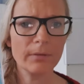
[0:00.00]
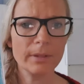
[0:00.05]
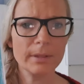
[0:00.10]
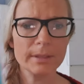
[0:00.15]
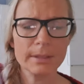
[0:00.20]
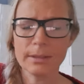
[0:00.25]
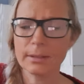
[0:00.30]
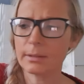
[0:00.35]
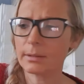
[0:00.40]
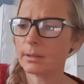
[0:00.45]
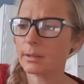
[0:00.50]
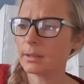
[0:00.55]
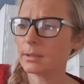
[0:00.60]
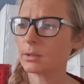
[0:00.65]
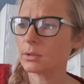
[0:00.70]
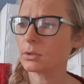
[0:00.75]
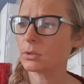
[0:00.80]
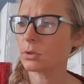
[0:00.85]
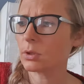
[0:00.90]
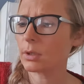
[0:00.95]
this as a
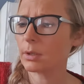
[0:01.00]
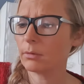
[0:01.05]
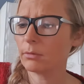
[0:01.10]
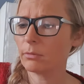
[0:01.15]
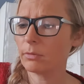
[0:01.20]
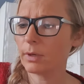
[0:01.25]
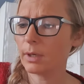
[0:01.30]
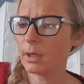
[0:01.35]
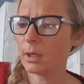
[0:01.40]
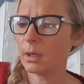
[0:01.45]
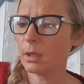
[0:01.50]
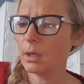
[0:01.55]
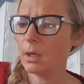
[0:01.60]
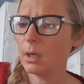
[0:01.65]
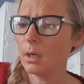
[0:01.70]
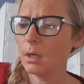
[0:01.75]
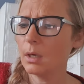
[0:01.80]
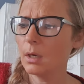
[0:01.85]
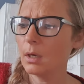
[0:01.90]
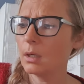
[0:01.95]
stocking filler.
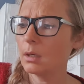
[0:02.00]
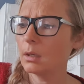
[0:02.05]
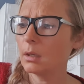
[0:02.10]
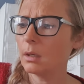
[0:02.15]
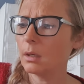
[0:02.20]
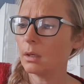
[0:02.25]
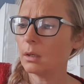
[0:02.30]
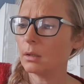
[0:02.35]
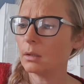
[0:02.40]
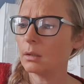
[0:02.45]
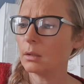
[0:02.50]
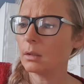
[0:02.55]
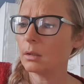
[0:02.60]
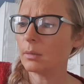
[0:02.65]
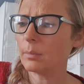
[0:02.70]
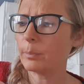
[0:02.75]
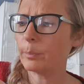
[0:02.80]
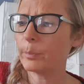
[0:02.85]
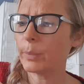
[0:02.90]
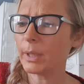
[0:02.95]

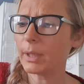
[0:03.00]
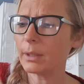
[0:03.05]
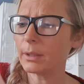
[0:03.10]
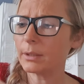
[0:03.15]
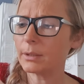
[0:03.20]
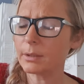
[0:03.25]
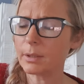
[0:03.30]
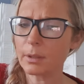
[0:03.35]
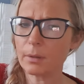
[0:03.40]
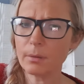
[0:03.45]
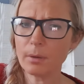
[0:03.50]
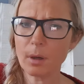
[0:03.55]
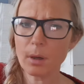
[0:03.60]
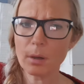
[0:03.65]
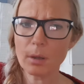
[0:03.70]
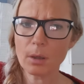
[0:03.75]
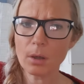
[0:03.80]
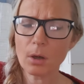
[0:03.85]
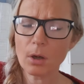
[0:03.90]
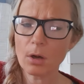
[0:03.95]
But I
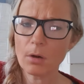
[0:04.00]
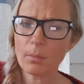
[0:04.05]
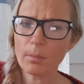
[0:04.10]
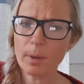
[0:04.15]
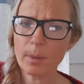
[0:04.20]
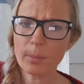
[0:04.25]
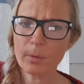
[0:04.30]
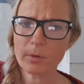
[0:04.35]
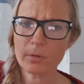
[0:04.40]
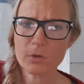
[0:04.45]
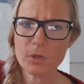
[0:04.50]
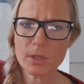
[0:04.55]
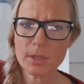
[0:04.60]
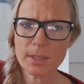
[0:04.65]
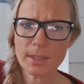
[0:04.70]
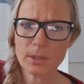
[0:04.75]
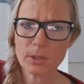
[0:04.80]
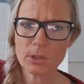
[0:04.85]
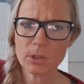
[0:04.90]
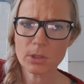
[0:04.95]
can't remember if she's
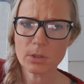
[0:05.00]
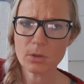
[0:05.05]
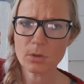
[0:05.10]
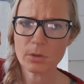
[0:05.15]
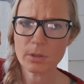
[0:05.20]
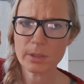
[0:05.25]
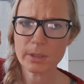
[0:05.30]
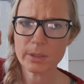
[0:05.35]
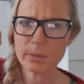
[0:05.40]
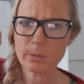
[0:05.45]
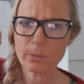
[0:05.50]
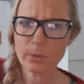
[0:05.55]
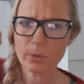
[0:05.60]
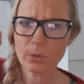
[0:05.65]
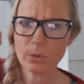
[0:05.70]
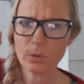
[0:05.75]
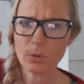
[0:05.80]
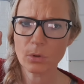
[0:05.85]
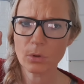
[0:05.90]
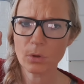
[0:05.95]
actually got this one or
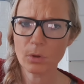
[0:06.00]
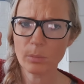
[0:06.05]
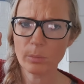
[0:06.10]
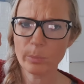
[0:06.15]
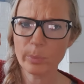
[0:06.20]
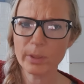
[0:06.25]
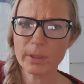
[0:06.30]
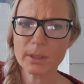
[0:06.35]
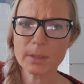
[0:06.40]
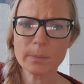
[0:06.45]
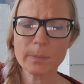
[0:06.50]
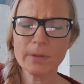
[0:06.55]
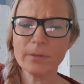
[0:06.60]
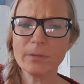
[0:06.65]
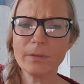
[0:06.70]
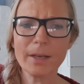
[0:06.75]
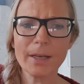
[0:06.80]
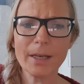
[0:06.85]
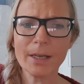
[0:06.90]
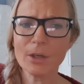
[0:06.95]
not. But to be
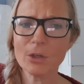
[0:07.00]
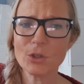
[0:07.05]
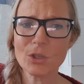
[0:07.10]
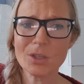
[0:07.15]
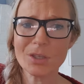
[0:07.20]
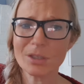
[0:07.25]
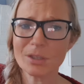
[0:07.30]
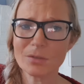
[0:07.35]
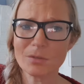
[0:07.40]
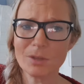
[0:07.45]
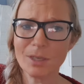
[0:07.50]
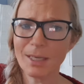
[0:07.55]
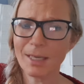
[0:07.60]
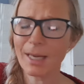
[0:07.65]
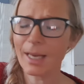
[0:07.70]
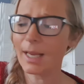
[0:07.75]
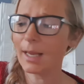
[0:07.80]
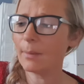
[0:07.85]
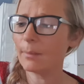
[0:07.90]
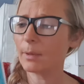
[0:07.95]
fair, she doesn't really
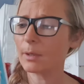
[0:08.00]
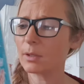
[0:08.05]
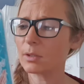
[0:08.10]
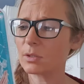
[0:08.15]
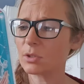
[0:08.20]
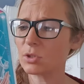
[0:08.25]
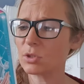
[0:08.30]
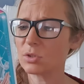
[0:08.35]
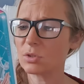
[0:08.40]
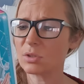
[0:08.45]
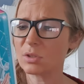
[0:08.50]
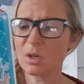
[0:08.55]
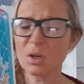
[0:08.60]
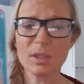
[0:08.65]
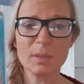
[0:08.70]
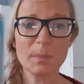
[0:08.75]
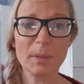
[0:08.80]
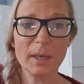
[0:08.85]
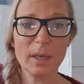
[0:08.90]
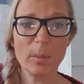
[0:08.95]
care because she just likes
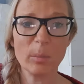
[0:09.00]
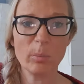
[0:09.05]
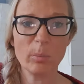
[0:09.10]
making